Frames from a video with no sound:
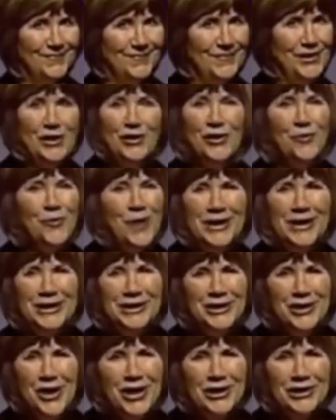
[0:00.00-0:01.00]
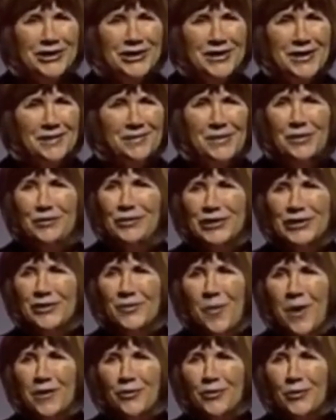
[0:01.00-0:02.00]
You don't want to talk to them. You
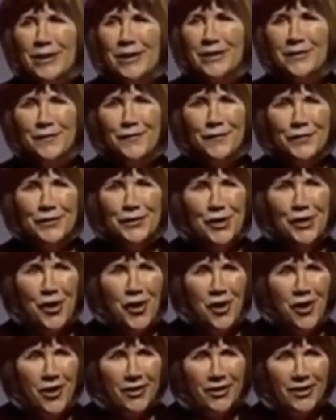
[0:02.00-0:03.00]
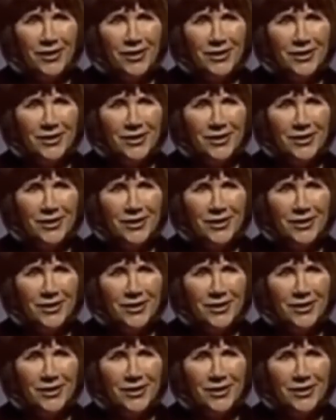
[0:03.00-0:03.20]
just want credit for the call.